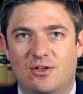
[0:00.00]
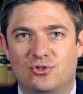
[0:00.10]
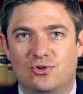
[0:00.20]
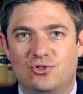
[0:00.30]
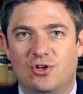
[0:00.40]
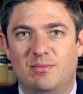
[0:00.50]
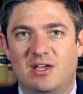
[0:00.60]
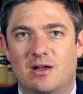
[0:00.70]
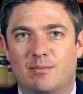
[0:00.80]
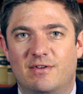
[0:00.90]
So there's going to be a
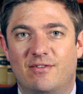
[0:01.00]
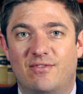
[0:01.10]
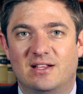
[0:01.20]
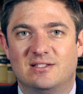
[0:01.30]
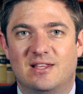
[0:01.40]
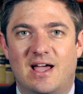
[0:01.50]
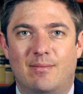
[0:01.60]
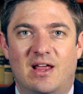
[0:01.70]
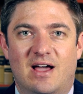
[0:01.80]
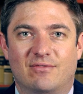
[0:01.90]
number of events that
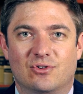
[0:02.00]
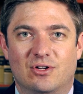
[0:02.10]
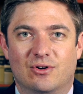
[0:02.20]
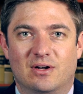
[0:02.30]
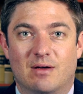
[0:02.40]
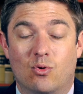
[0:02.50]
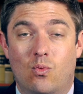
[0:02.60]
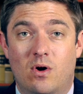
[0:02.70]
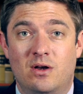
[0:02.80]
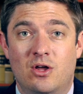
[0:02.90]
happen after hearing. Number
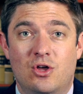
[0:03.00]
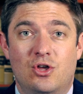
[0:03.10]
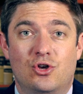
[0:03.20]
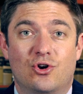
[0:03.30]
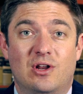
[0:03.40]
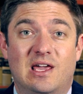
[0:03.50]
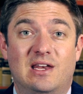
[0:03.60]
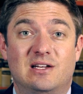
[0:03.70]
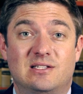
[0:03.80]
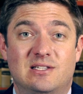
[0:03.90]
one, you're going to get
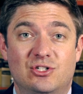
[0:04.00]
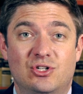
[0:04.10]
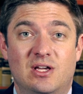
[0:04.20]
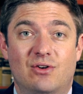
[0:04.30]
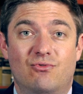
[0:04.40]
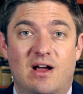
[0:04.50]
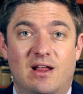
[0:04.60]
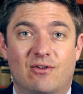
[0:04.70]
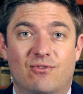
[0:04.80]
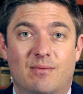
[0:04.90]
a decision in
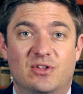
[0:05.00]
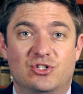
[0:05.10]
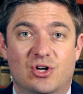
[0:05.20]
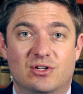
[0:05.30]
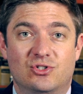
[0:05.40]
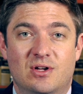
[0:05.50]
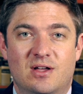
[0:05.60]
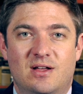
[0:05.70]
writing from the judge.